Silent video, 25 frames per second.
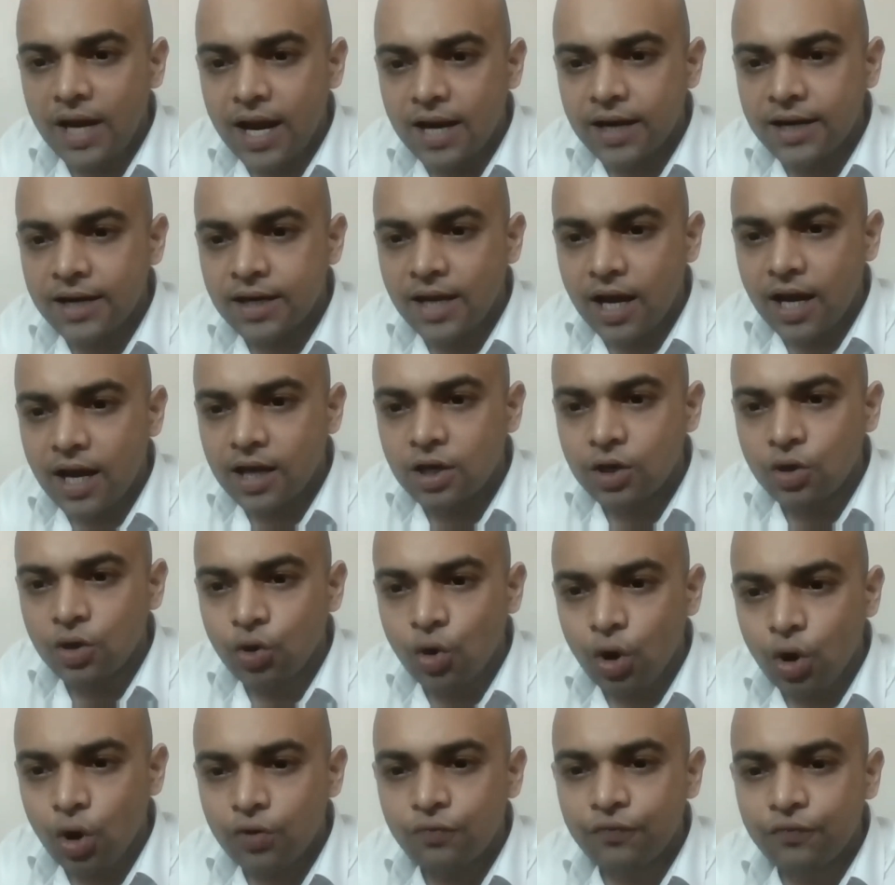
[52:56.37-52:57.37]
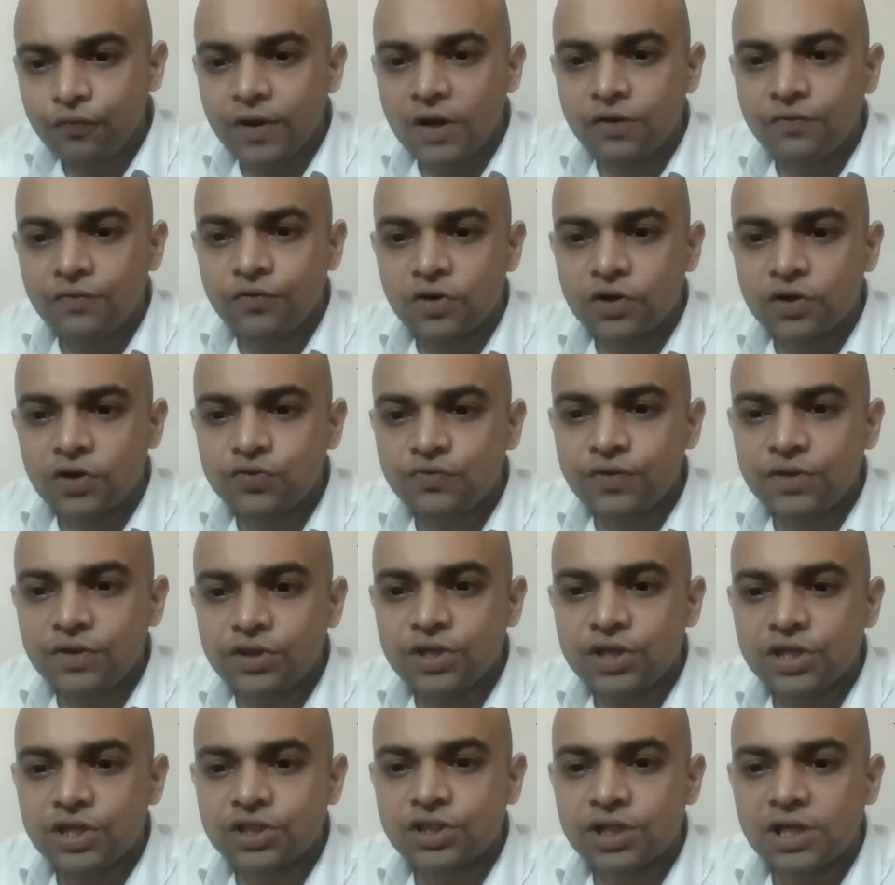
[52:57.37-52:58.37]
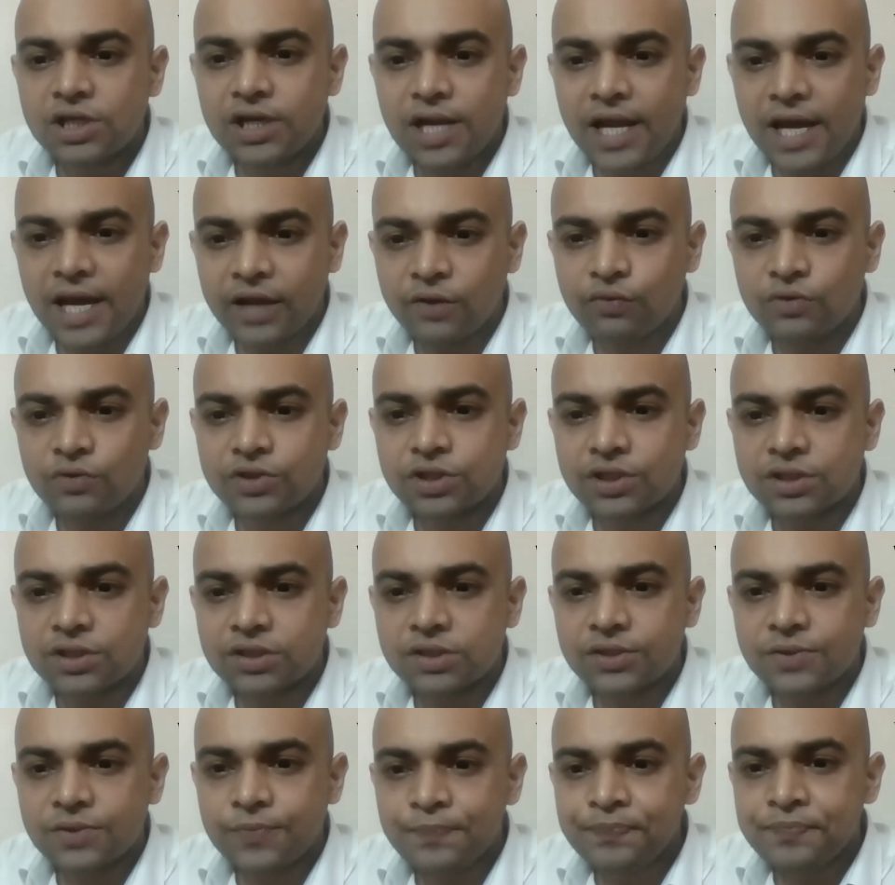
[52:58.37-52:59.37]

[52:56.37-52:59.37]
and are not well versed with regional languages.